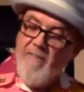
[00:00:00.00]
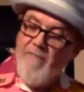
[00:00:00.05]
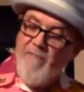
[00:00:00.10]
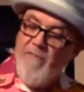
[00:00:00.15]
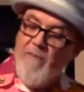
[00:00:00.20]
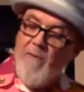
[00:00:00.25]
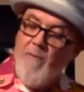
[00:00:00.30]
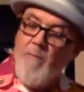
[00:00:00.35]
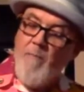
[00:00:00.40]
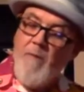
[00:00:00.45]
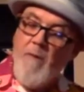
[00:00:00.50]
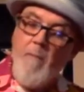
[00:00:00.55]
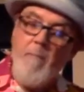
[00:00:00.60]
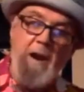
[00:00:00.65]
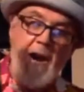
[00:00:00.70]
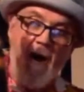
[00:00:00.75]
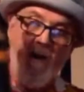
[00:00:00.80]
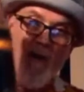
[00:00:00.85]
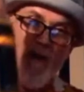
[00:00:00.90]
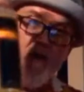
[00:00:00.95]
from
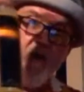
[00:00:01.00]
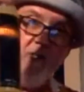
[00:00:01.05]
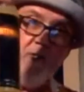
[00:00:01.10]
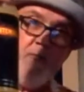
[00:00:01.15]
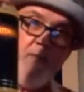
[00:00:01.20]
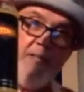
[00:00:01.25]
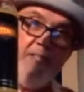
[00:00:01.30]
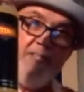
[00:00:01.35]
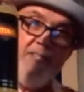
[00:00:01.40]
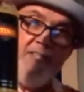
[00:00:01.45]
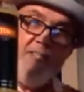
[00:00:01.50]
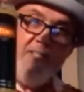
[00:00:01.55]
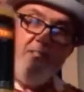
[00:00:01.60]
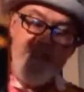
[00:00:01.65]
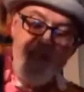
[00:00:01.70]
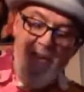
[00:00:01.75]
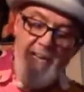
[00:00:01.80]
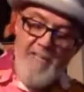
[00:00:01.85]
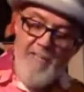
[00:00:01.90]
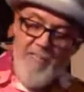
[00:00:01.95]
Barrows makes this
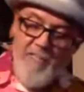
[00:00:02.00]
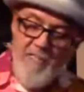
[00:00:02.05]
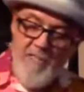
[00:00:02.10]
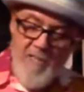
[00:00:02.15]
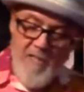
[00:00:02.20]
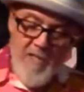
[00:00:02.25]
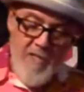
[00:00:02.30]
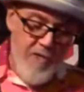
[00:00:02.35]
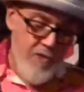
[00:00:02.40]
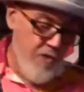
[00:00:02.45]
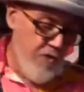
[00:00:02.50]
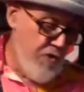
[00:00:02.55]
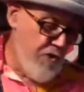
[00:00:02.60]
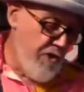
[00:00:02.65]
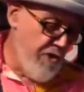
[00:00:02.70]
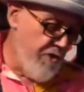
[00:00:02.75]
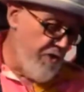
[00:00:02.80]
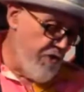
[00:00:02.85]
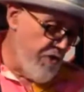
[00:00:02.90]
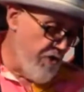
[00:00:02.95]
intense
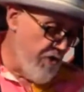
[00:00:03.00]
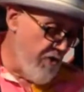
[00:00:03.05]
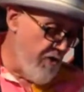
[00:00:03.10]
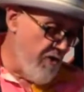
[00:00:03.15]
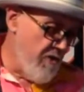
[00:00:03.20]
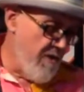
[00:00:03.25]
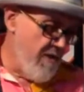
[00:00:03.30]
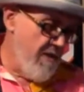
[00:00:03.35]
ginger